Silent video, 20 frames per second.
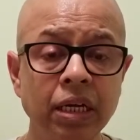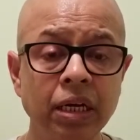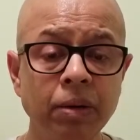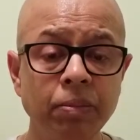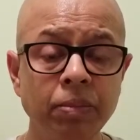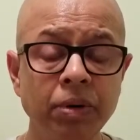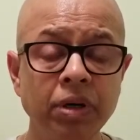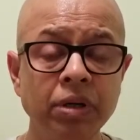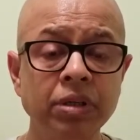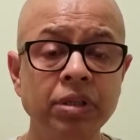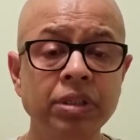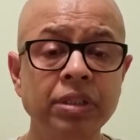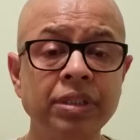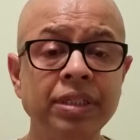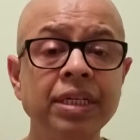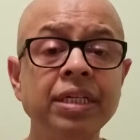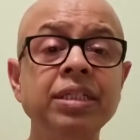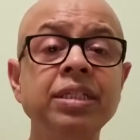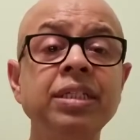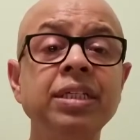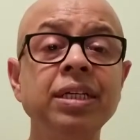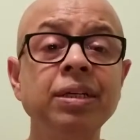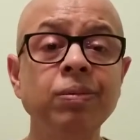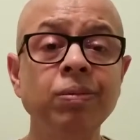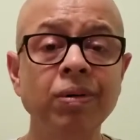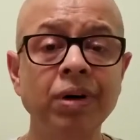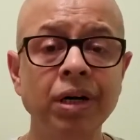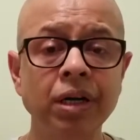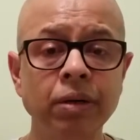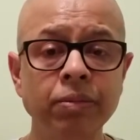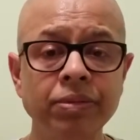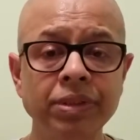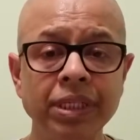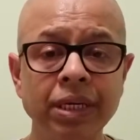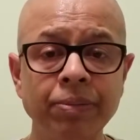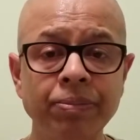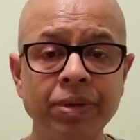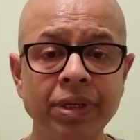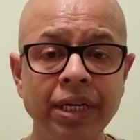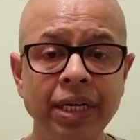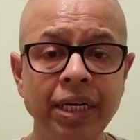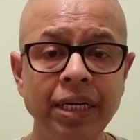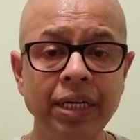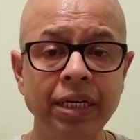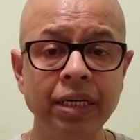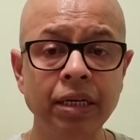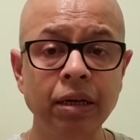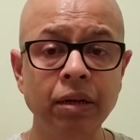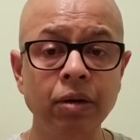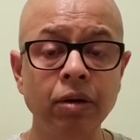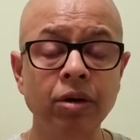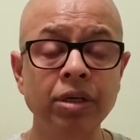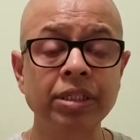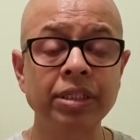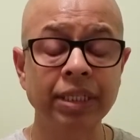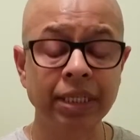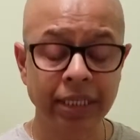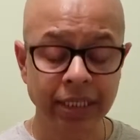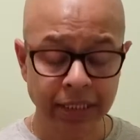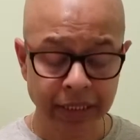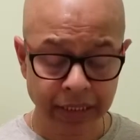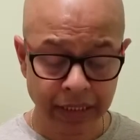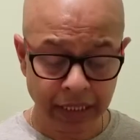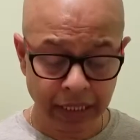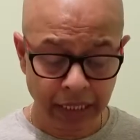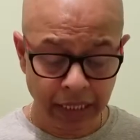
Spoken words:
verse 61 of chapter 18, Lord says,